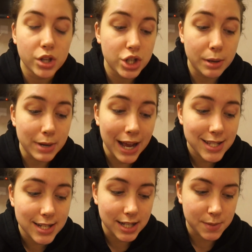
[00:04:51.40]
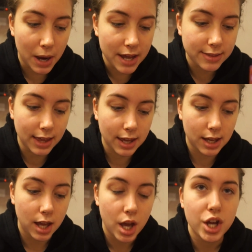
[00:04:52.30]
gymnastics, but I
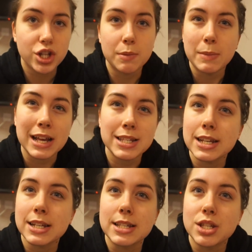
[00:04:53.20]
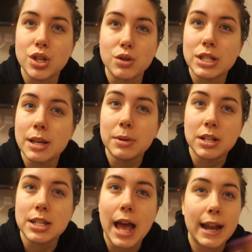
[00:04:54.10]
think gymnastics is so similar
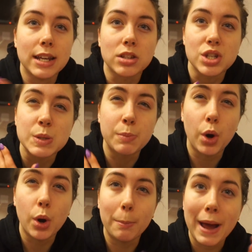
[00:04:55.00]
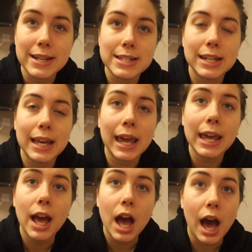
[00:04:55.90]
to any other sport
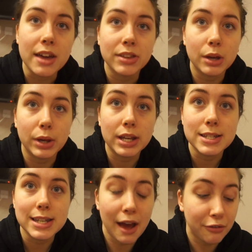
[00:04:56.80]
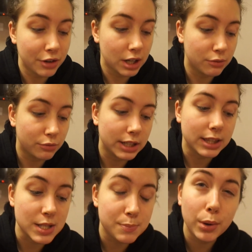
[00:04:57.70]
mentally. I think we can definitely read
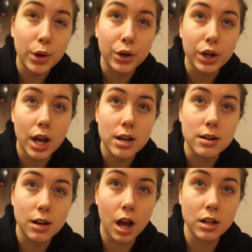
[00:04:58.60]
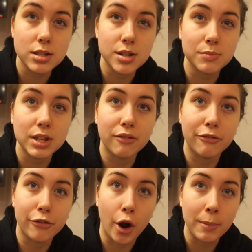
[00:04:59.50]
this book and learn something
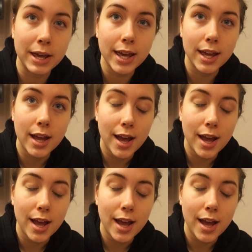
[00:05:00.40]
from it.